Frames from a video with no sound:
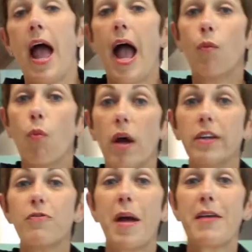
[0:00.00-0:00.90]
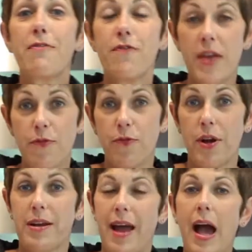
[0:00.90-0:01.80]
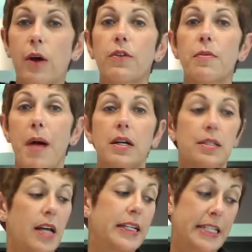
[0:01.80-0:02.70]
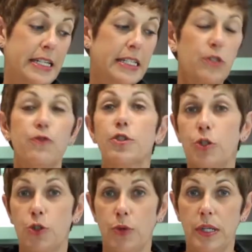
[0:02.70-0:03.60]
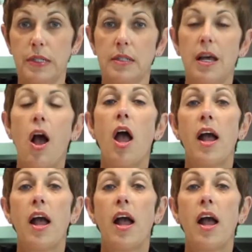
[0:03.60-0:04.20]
And one of my favorite out of the box ideas for students